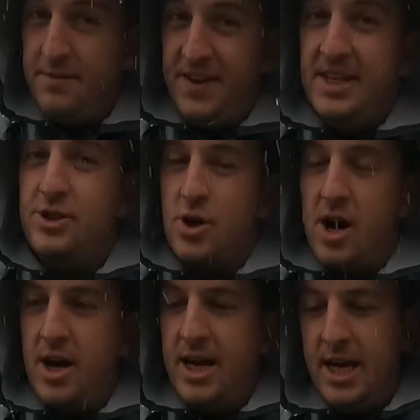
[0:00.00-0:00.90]
feet
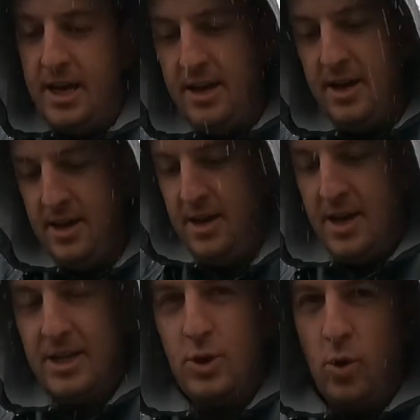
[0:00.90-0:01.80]
dry,
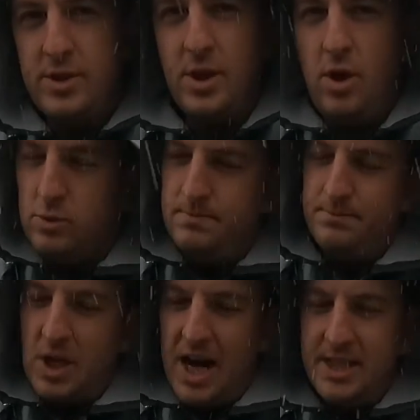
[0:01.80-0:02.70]
torso
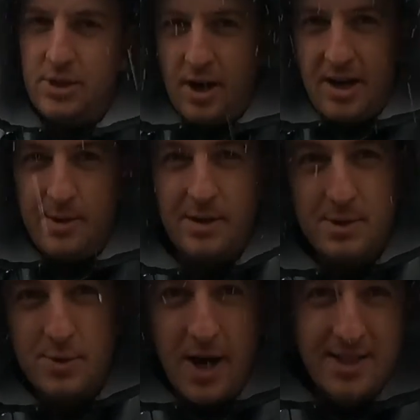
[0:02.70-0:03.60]
kind of dry though
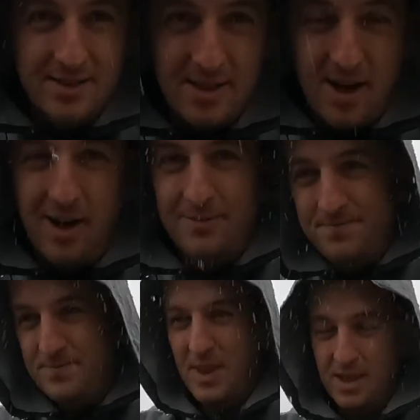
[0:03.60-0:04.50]
I'm sweating, so
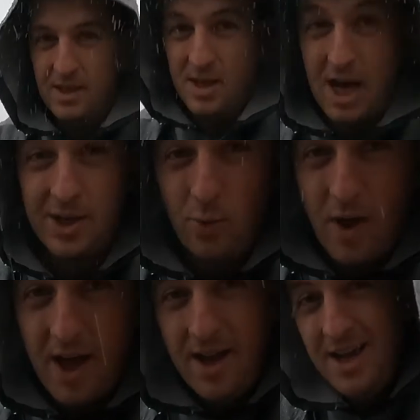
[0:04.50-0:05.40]
kind of
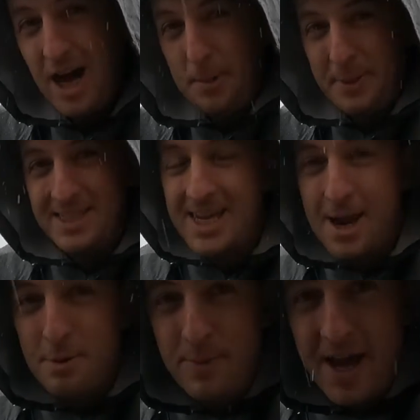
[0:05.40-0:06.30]
wet. I'll pick the
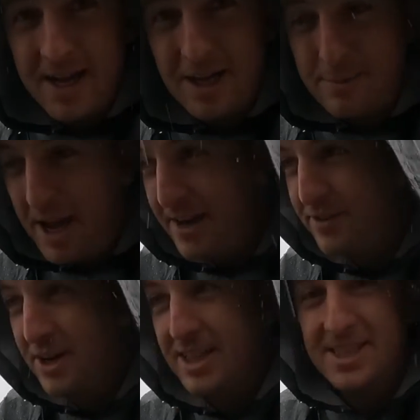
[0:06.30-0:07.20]
camera back up
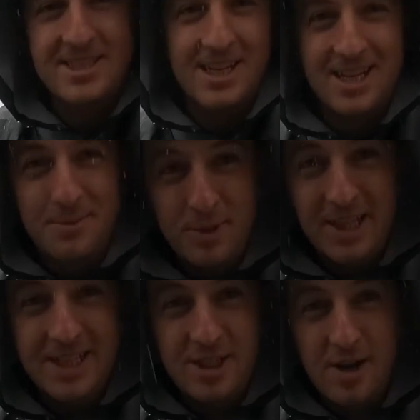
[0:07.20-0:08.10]
after I get this thing
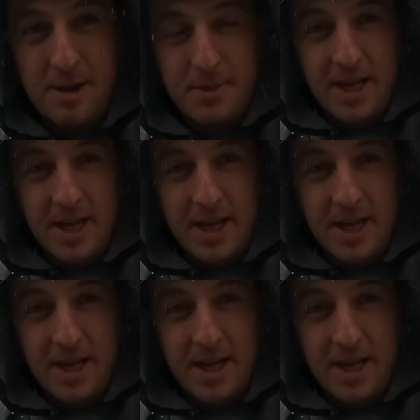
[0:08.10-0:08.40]
completely strapped